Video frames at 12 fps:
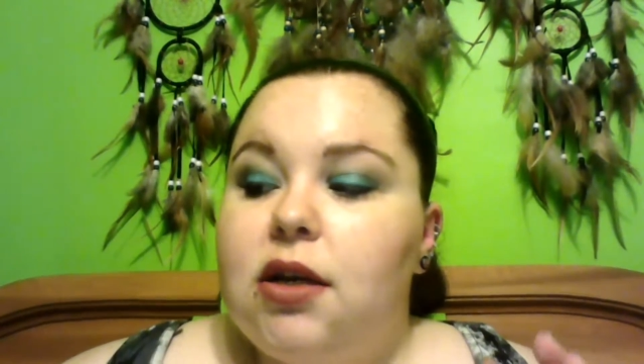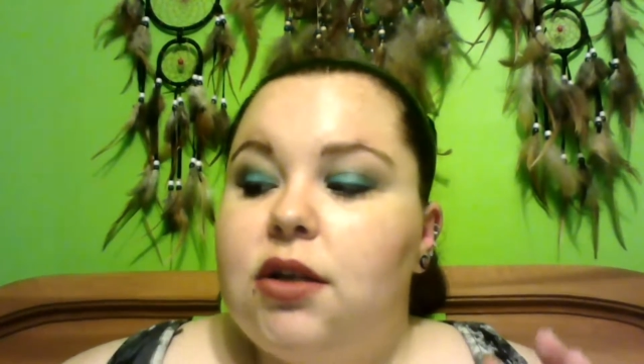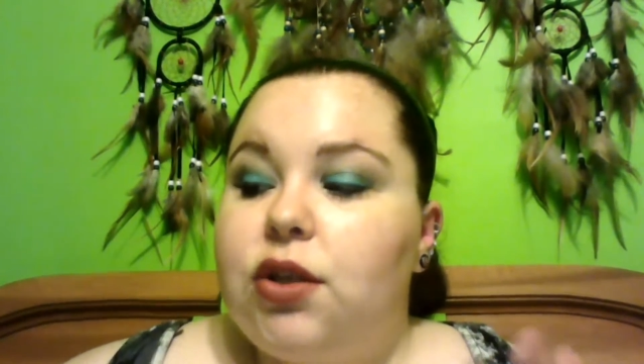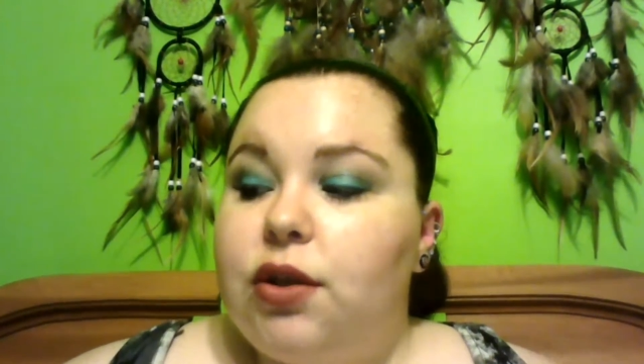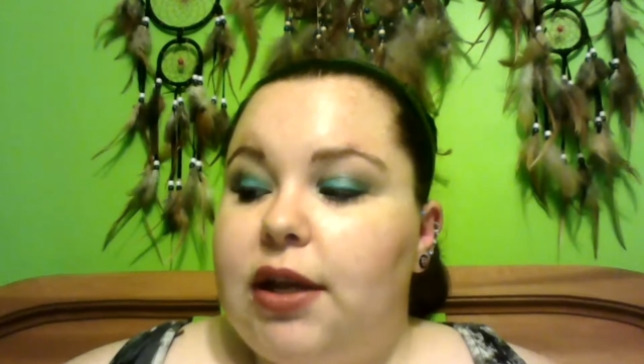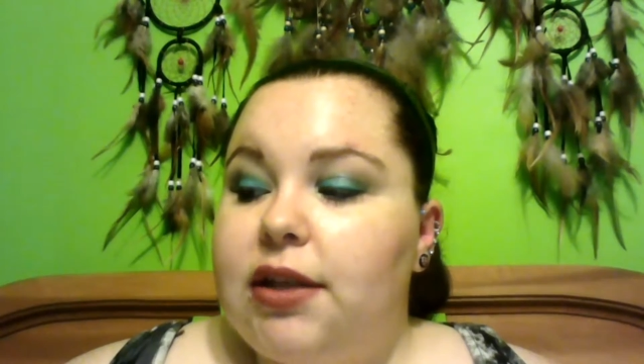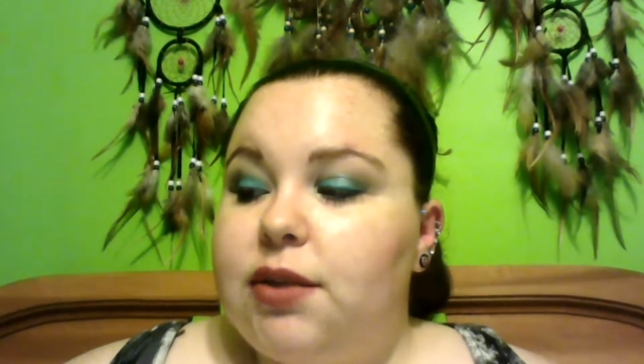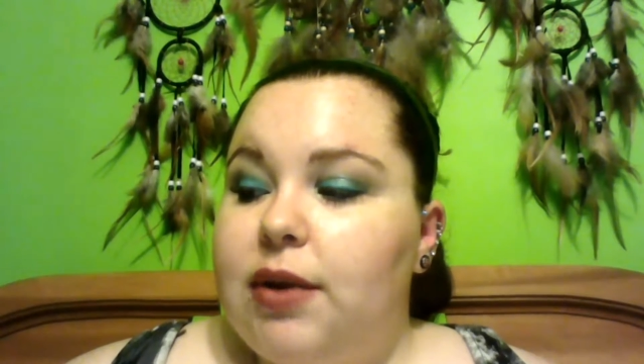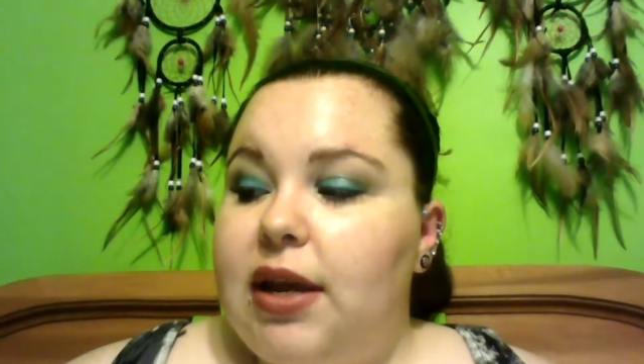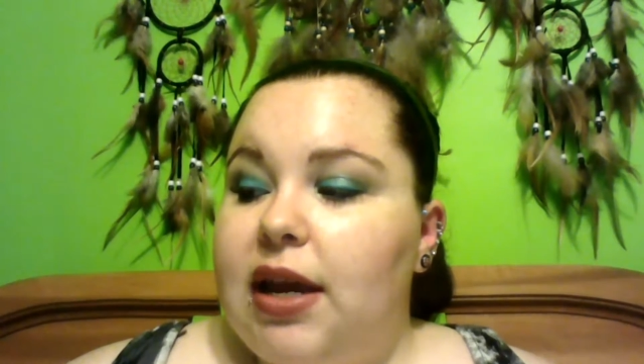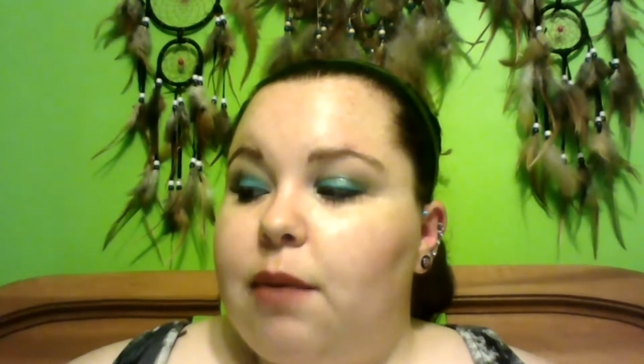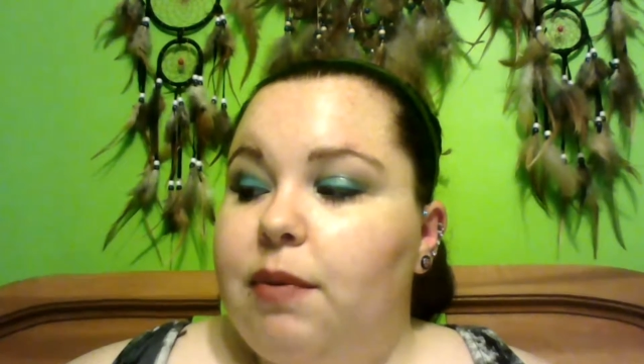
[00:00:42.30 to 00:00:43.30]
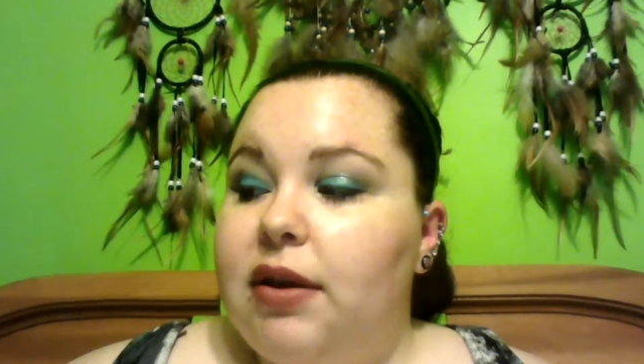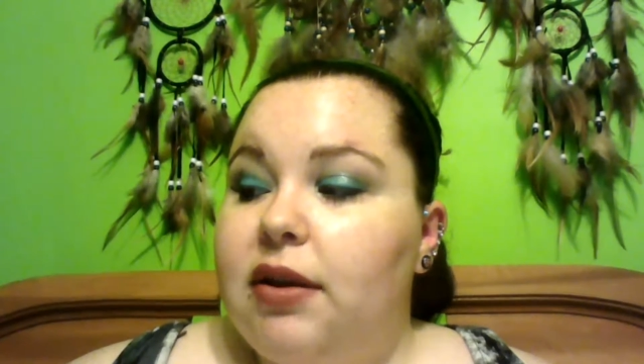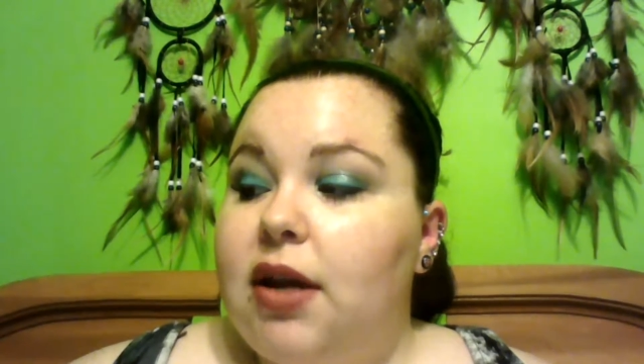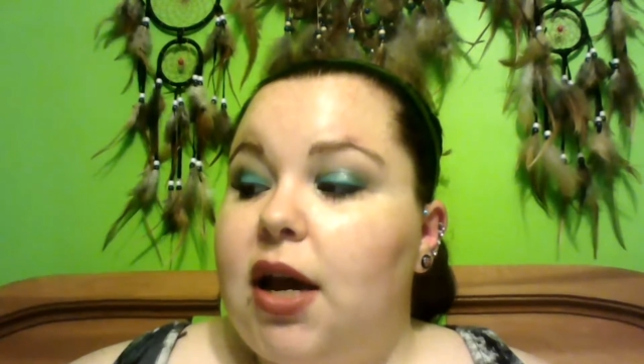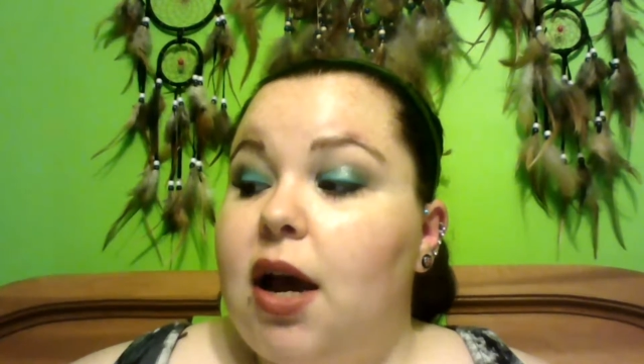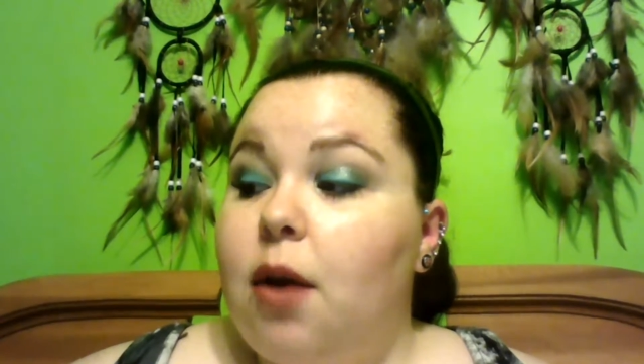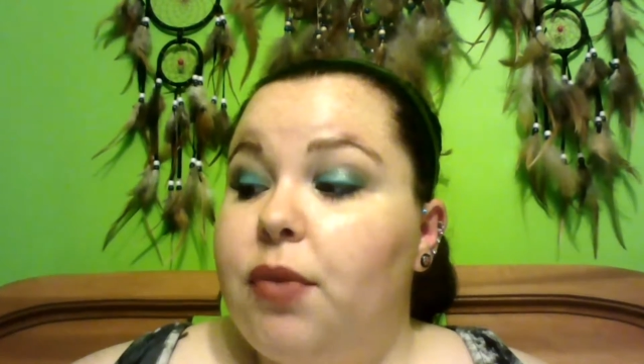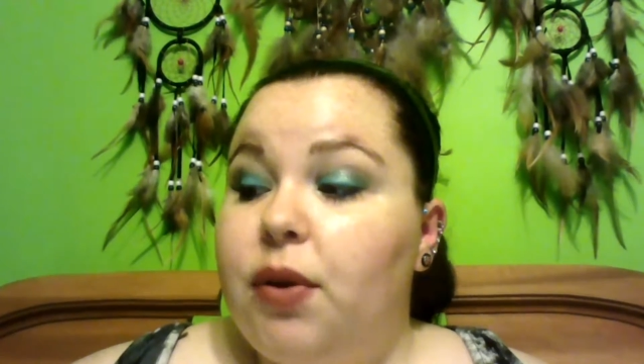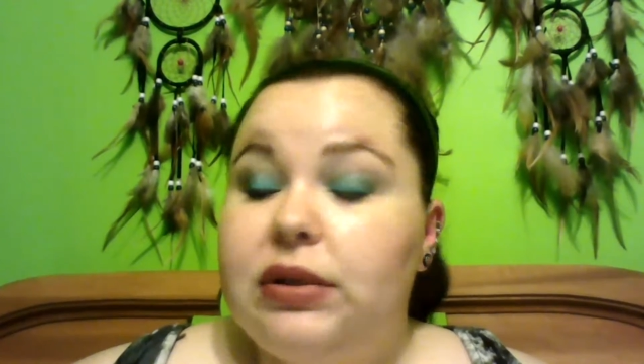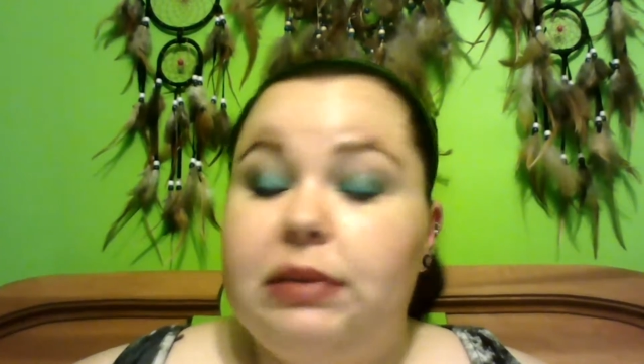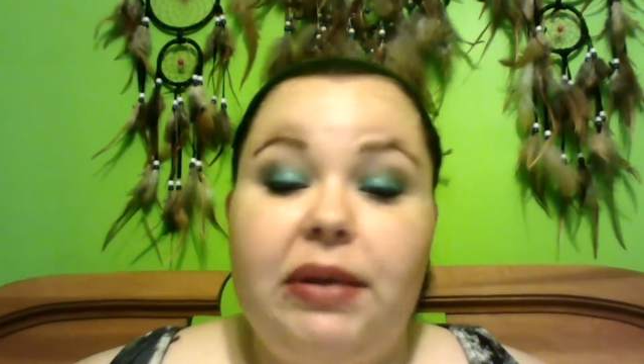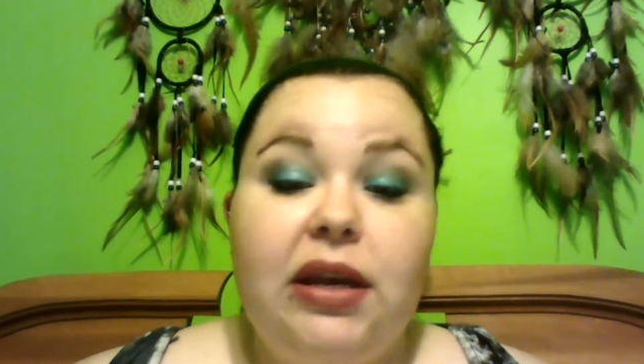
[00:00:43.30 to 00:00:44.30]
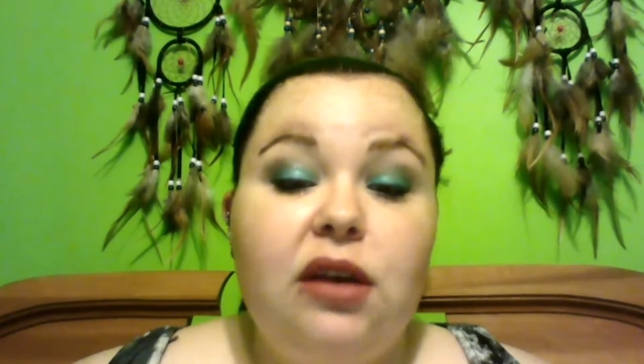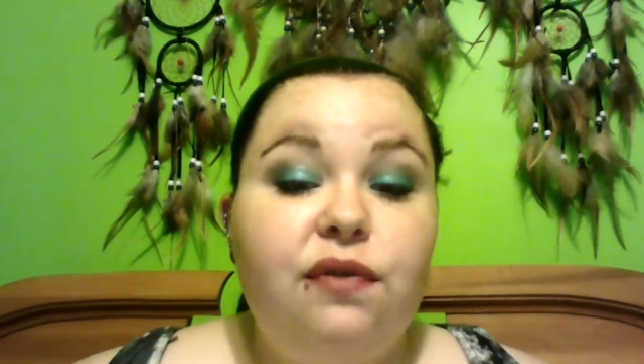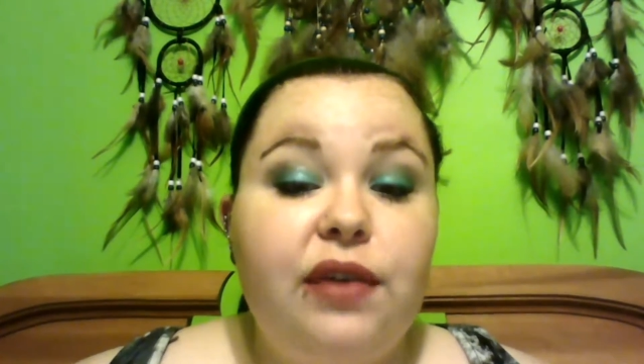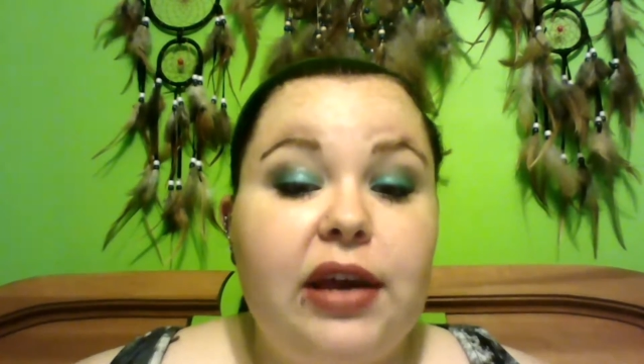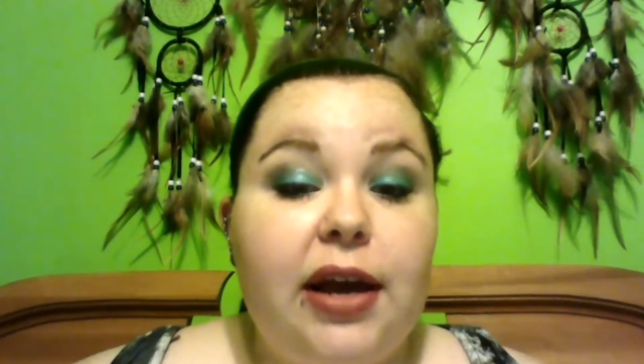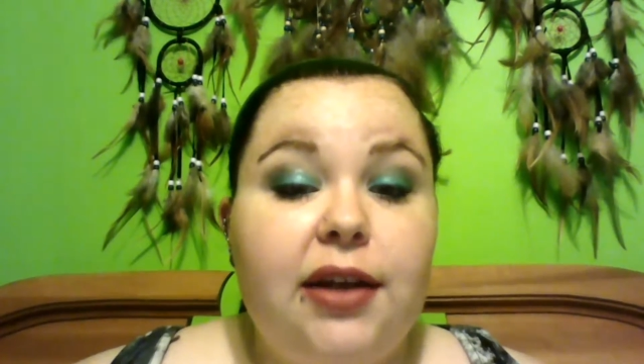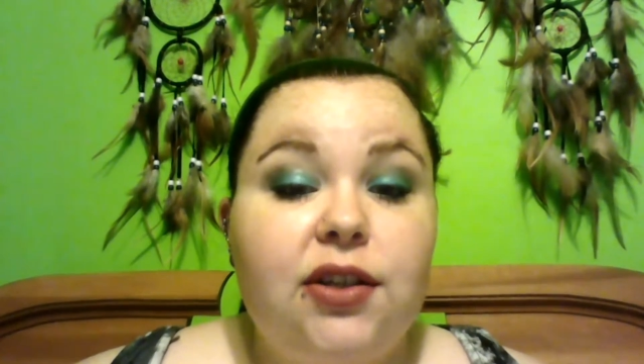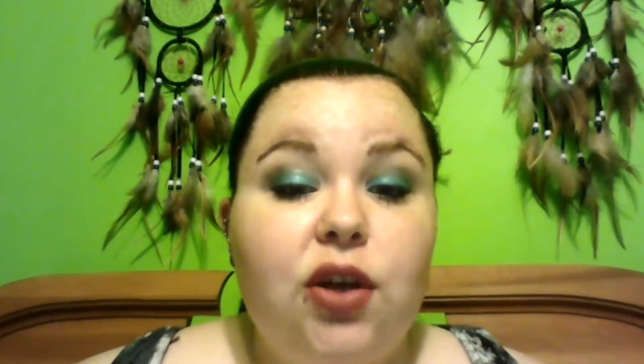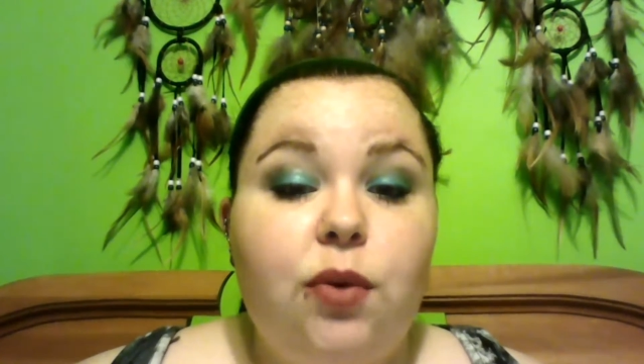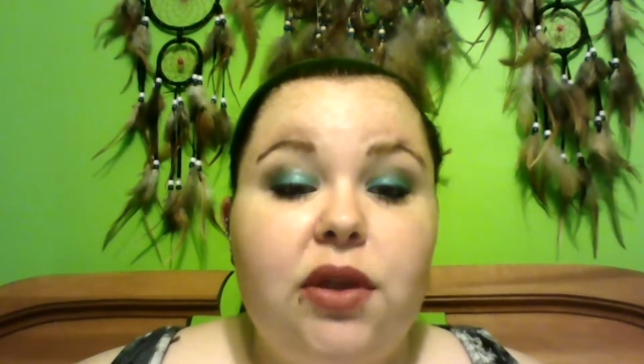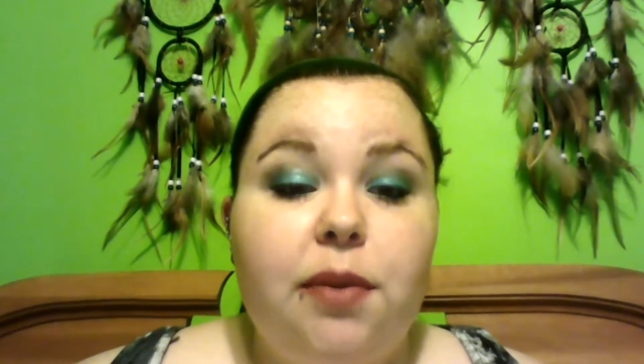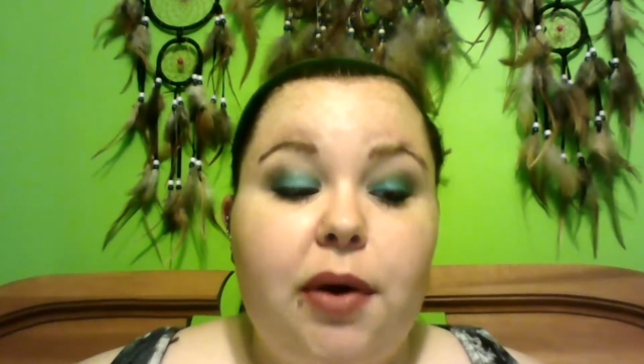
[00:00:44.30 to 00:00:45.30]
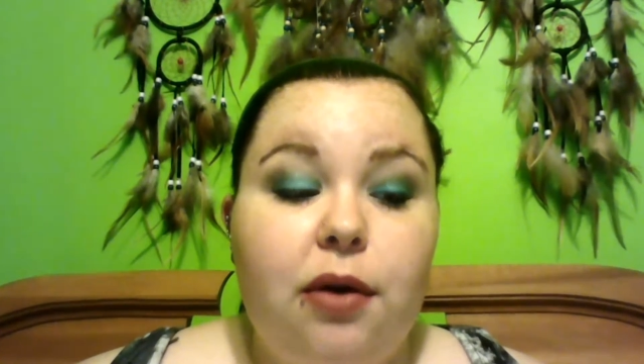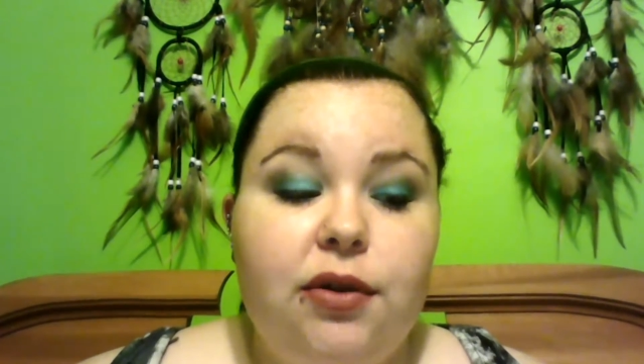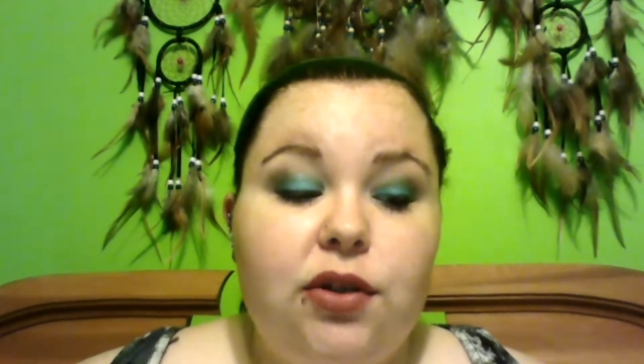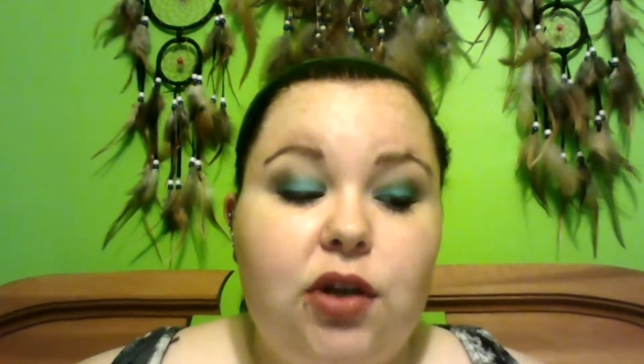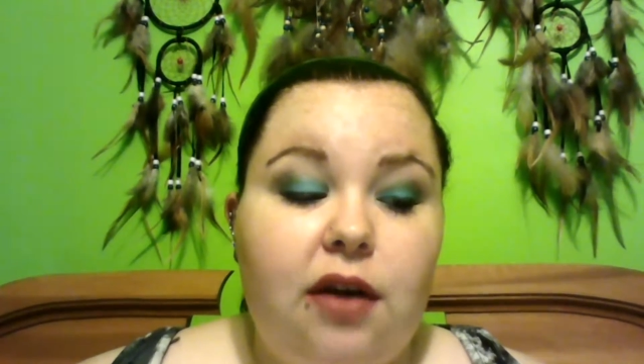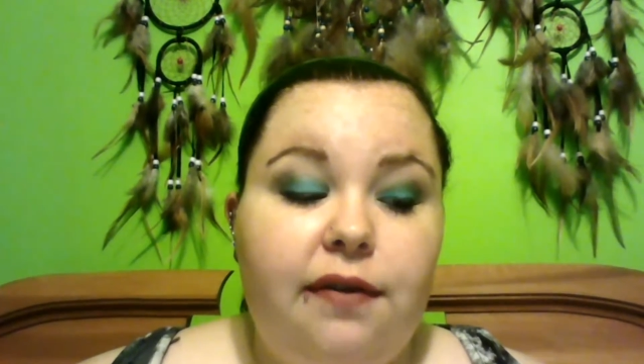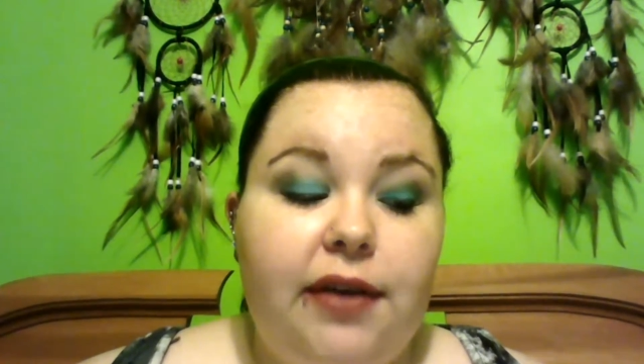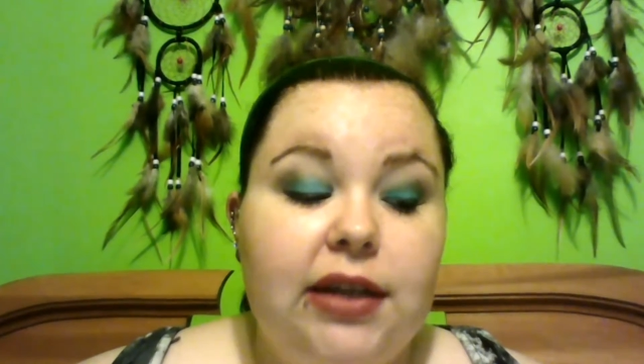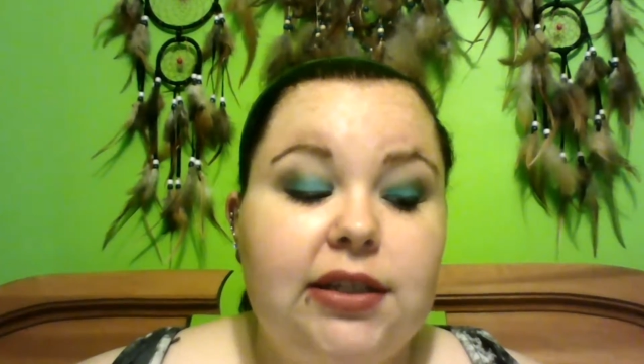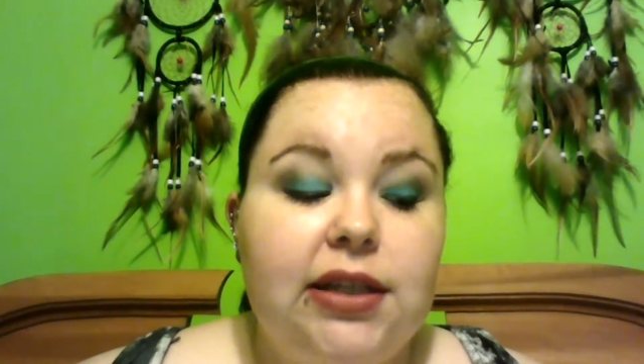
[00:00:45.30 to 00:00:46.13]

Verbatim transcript: So that's what happened. Um, there was a big fiasco with the post office.